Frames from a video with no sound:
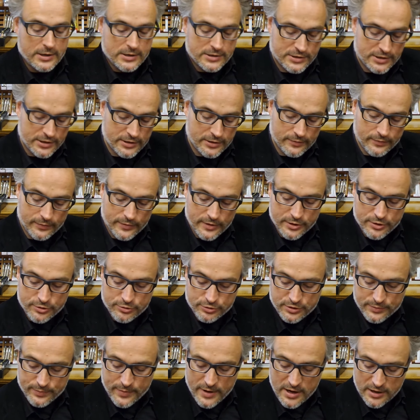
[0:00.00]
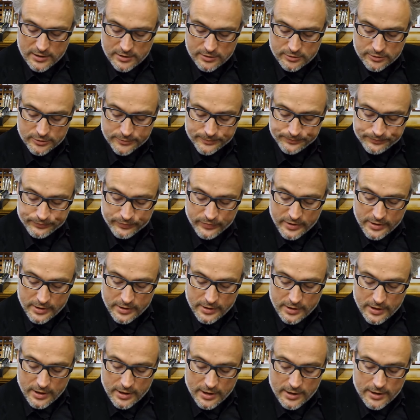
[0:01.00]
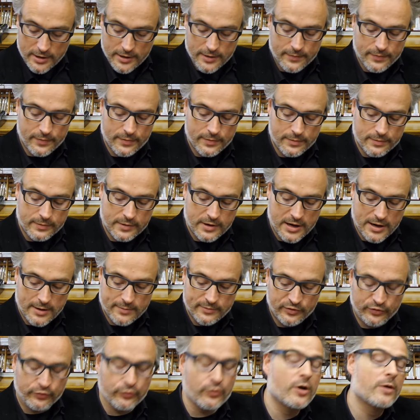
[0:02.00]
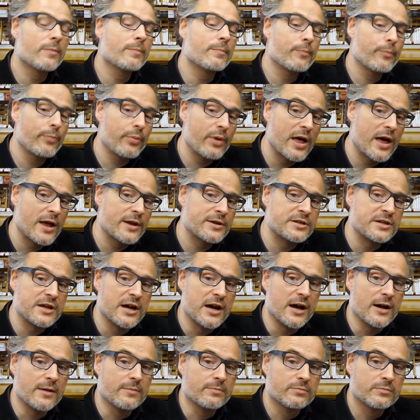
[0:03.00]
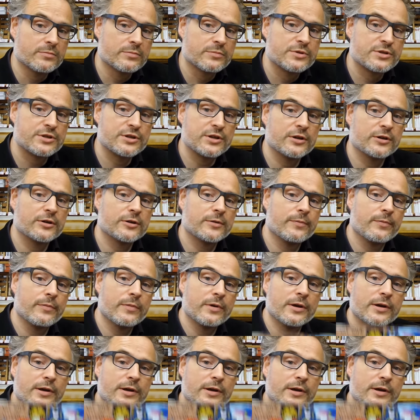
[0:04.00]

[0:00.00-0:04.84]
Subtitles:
so the new tobacco comes from Planta. So